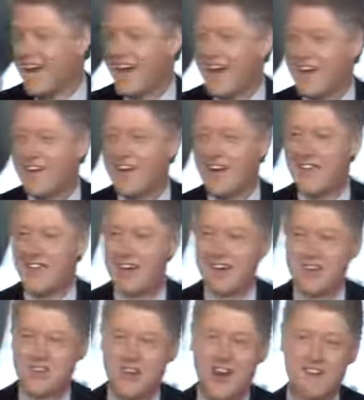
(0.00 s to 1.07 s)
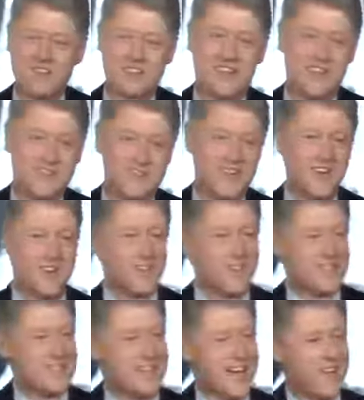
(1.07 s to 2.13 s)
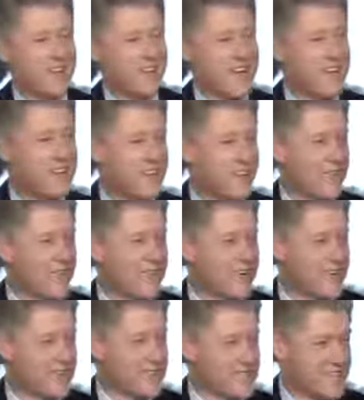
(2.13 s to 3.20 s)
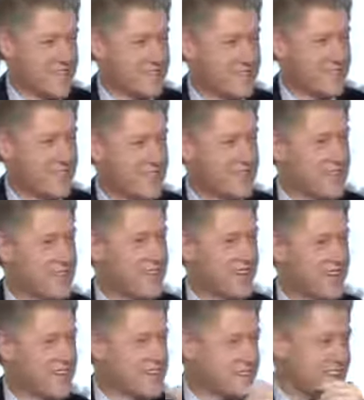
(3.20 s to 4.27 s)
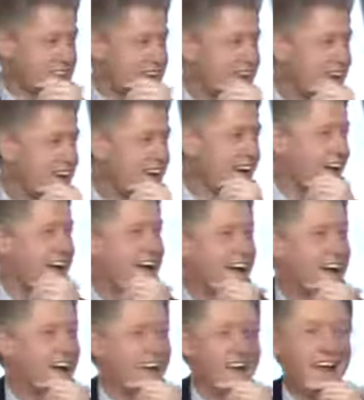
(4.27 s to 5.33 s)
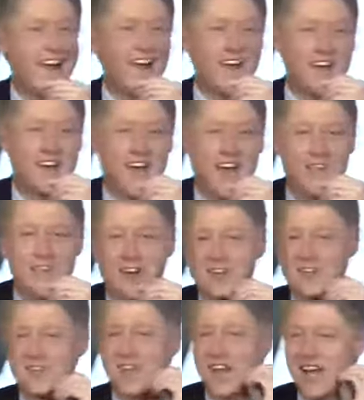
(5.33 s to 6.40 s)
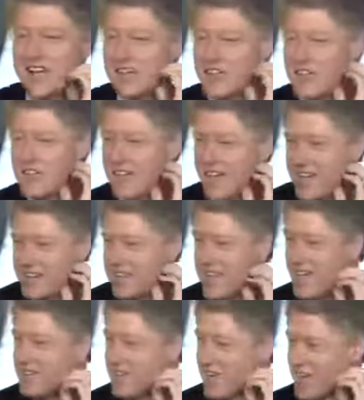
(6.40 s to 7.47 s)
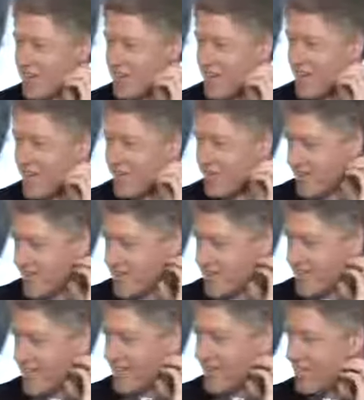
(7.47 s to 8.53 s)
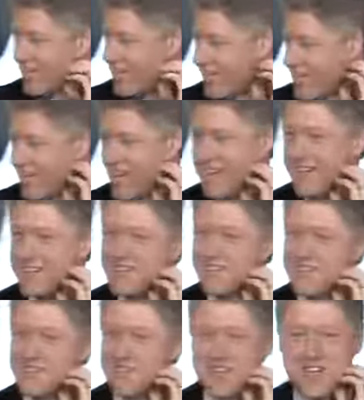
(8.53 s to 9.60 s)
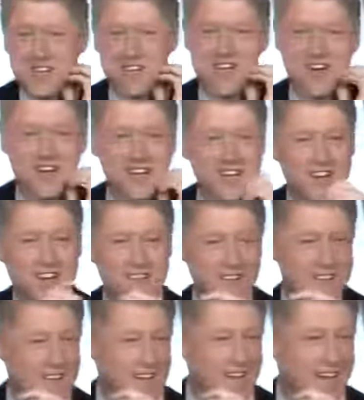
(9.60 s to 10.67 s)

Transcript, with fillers: I know how mad the drivers get at me when we stop traffic at one intersection for two minutes here. And I, I multiplied two minutes times whatever the number is to get to one year. And it seemed to me that we ought to try to make the